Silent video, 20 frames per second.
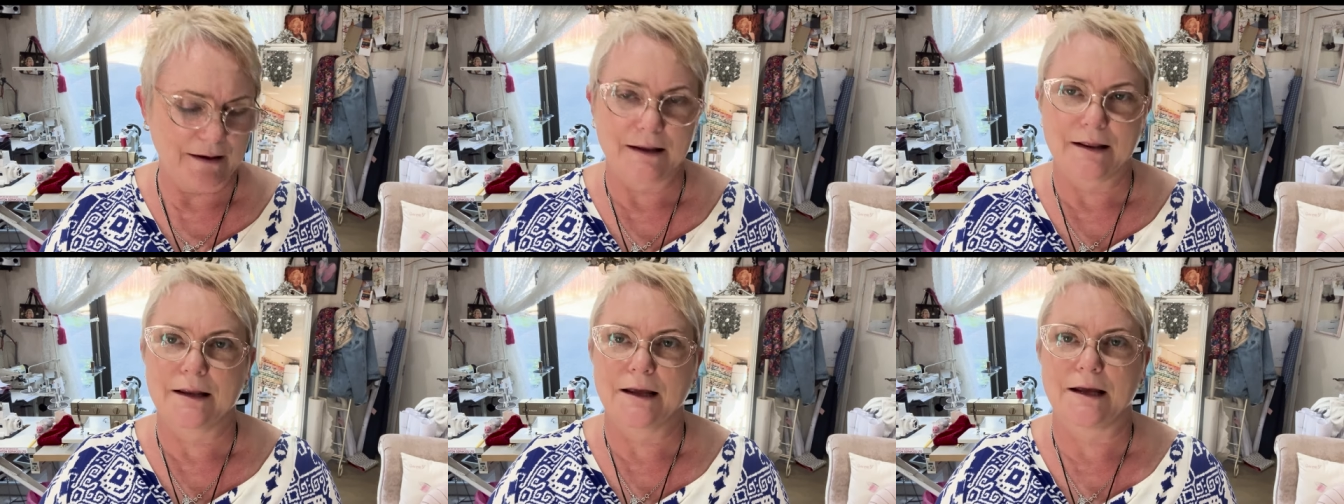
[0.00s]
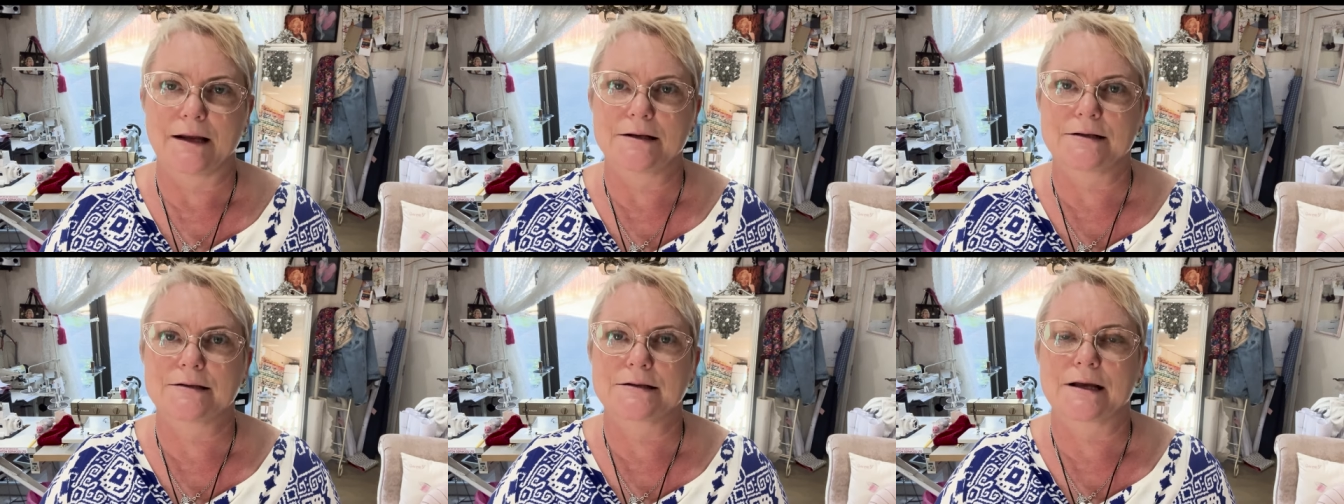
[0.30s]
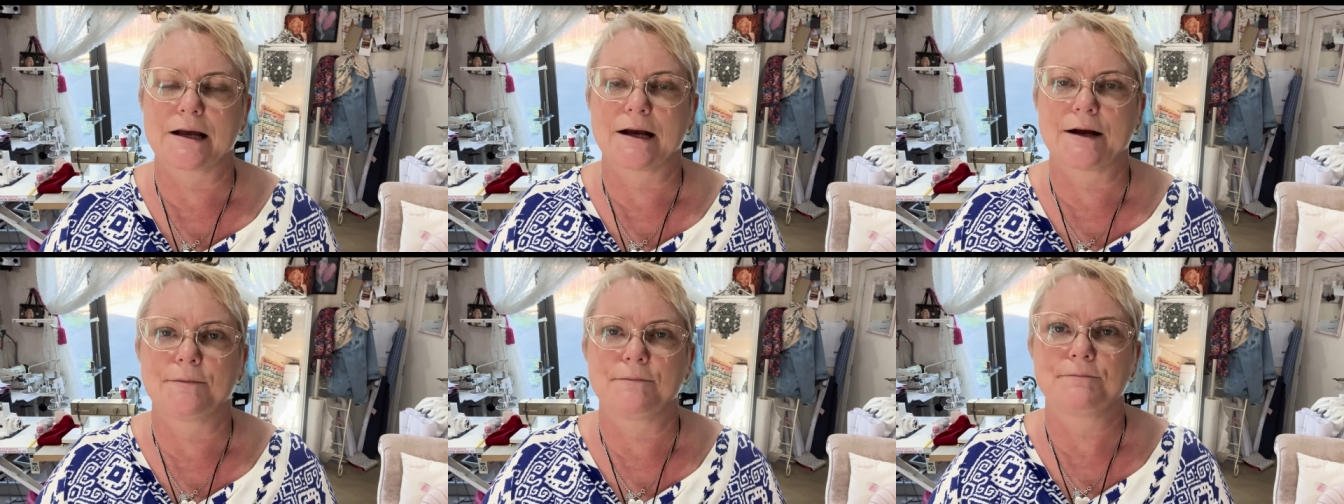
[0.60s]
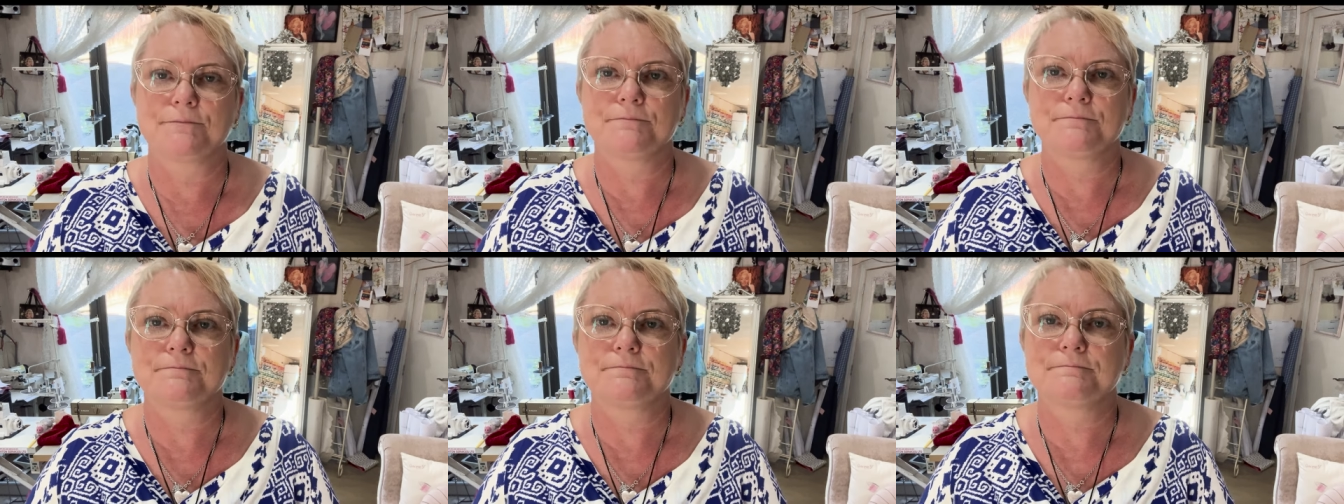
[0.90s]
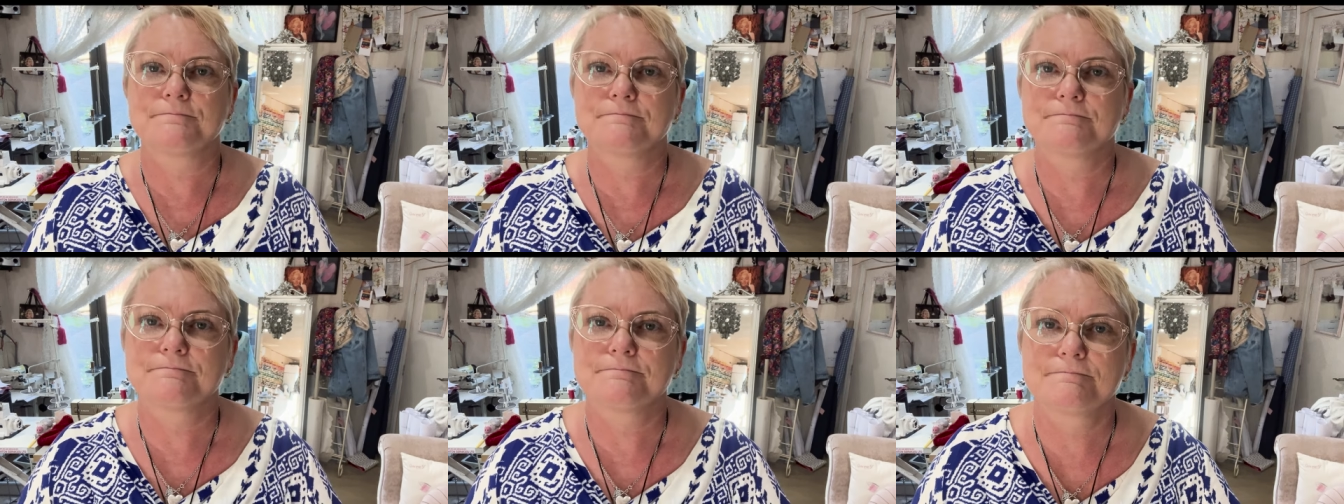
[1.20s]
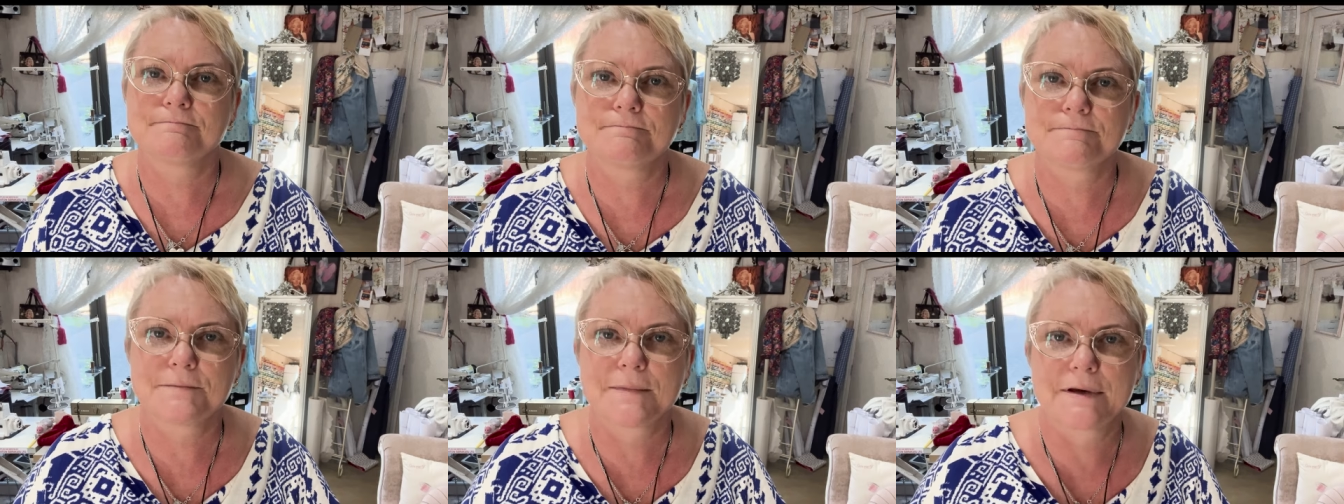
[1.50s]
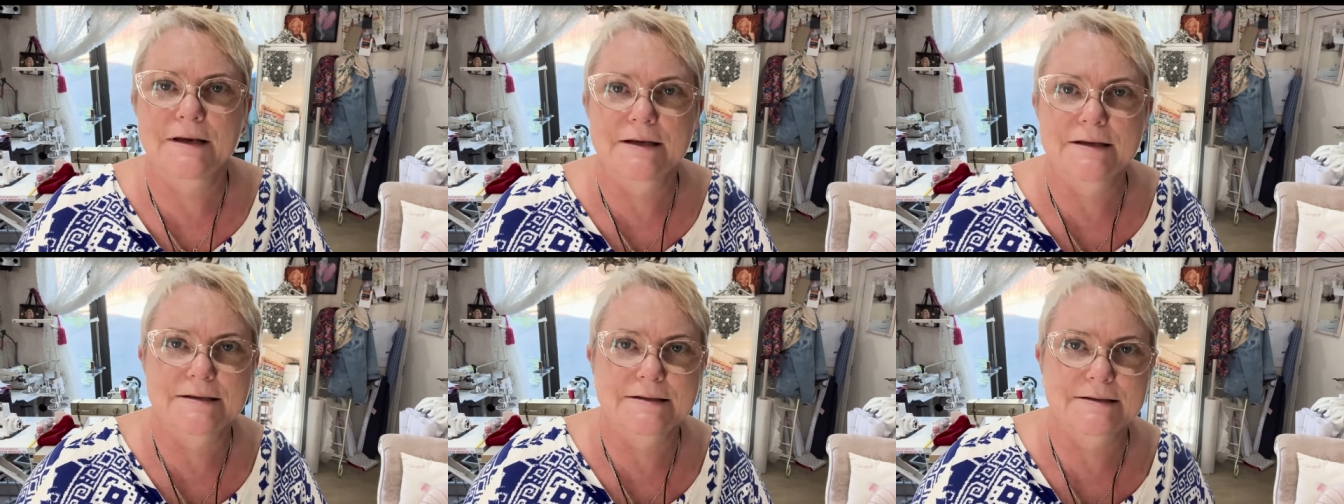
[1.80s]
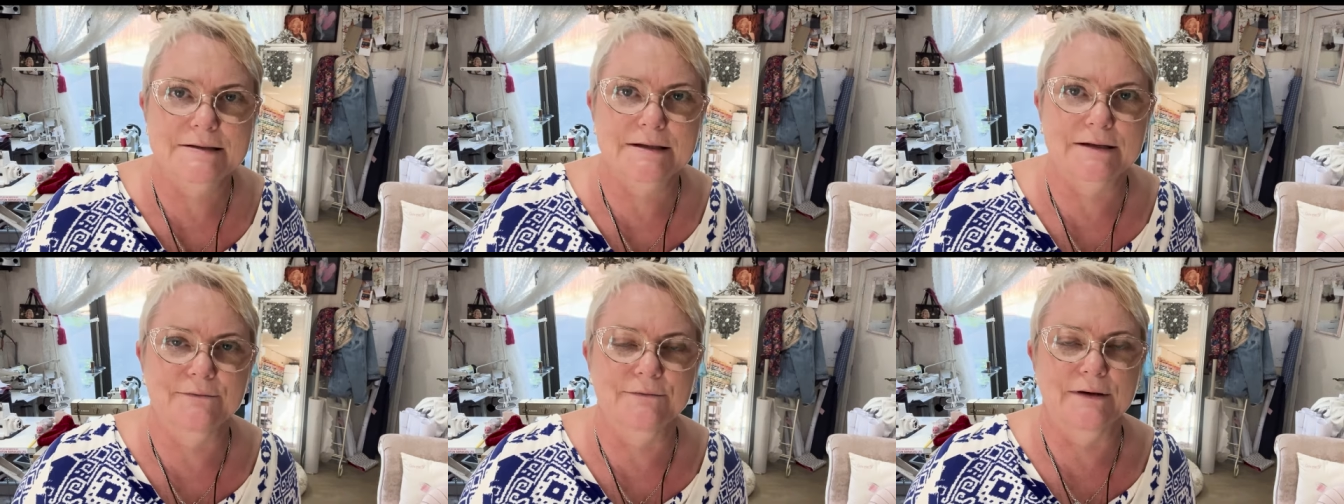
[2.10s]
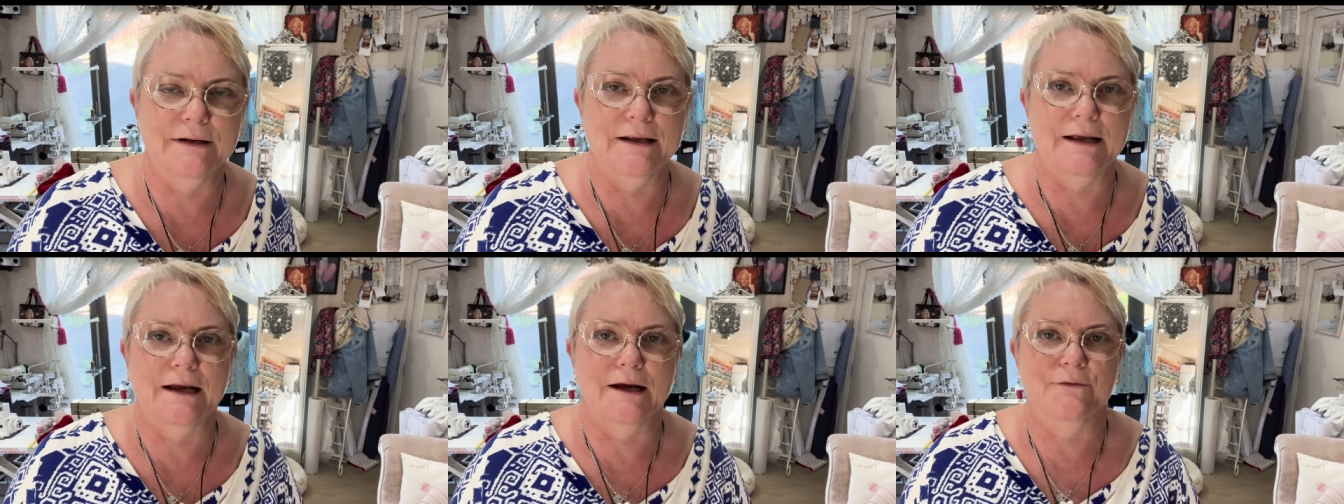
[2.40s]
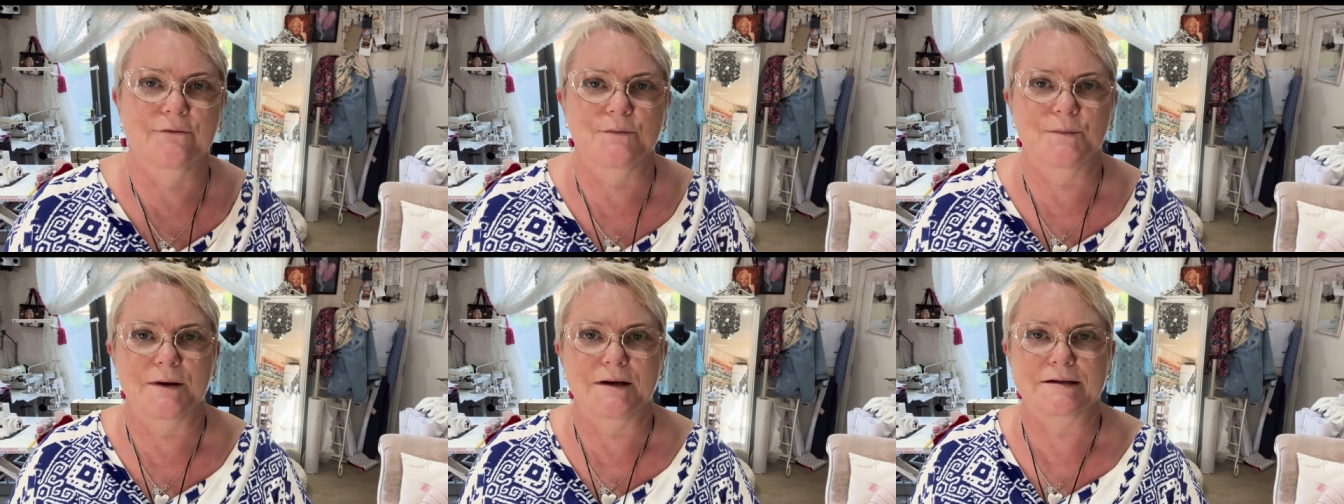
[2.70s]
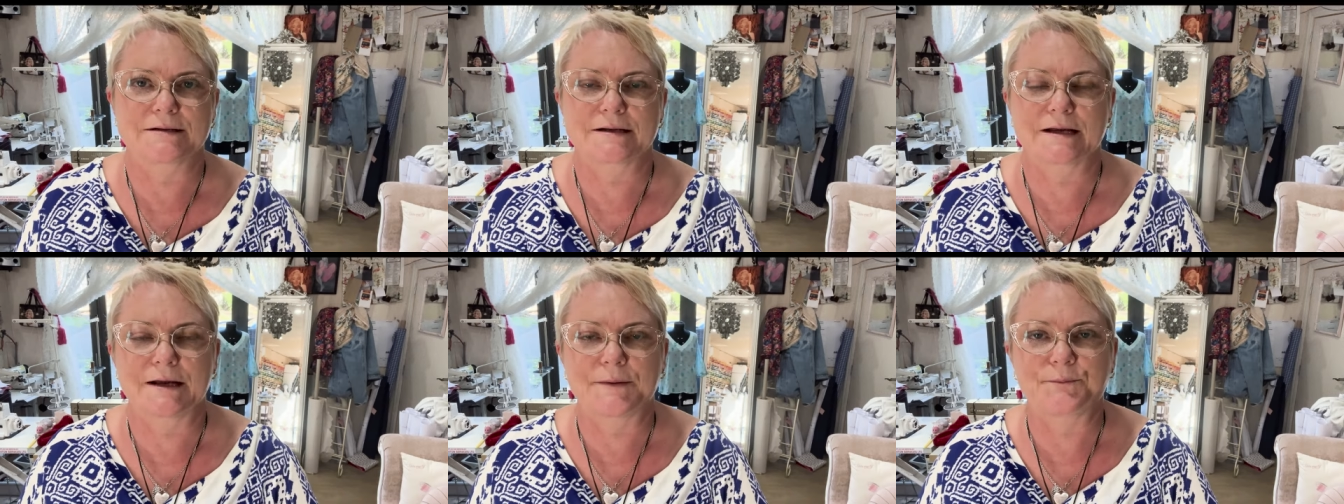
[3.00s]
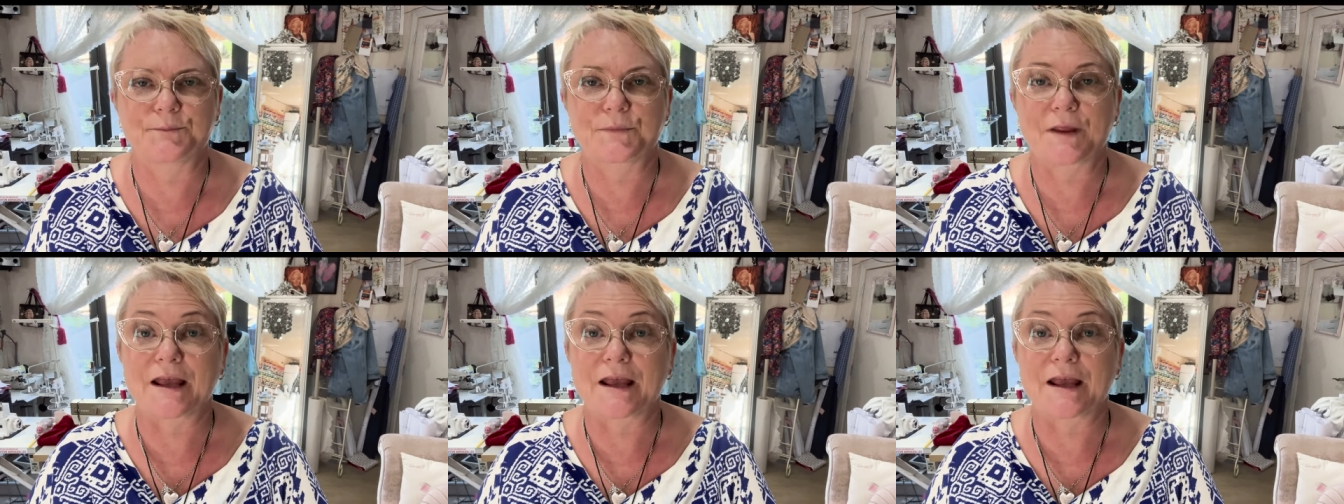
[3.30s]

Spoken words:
That is really hard for me to say.